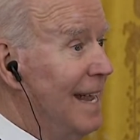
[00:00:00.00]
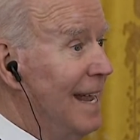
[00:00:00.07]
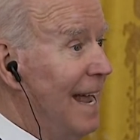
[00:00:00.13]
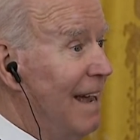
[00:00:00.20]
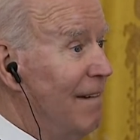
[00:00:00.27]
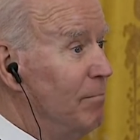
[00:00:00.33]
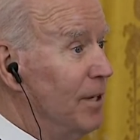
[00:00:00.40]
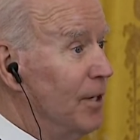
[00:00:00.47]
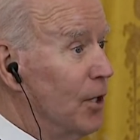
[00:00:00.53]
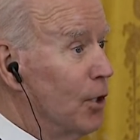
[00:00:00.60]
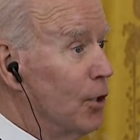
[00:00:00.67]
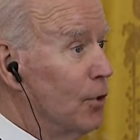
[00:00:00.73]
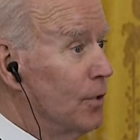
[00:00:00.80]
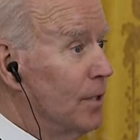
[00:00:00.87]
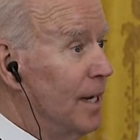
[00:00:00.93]
have been
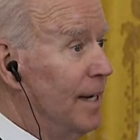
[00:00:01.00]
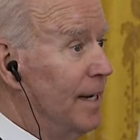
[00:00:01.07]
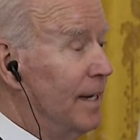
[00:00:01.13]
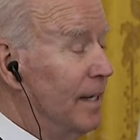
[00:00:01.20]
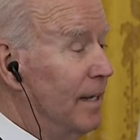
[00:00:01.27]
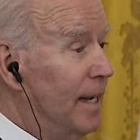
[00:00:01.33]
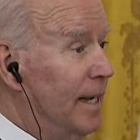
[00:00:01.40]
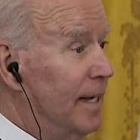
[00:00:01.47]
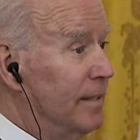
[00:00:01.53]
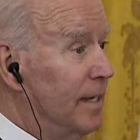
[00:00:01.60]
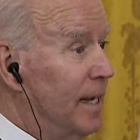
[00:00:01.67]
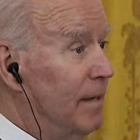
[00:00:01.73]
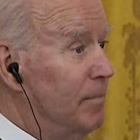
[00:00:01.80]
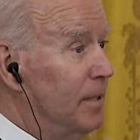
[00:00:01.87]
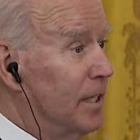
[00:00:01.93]
hurt and
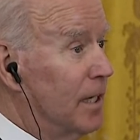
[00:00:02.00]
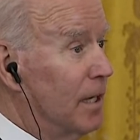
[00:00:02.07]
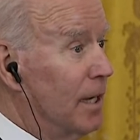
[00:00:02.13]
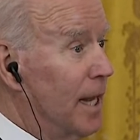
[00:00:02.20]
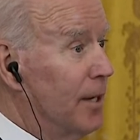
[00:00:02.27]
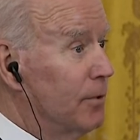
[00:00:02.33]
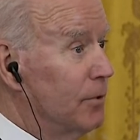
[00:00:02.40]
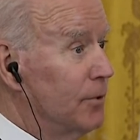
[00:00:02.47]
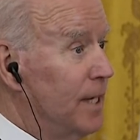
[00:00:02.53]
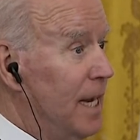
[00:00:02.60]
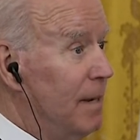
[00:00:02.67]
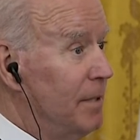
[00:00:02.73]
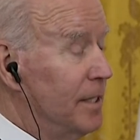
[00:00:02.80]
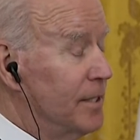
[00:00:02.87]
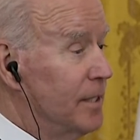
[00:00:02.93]
have been collateral
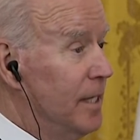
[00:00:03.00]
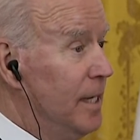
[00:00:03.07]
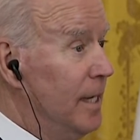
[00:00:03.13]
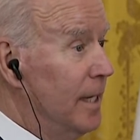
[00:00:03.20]
damage,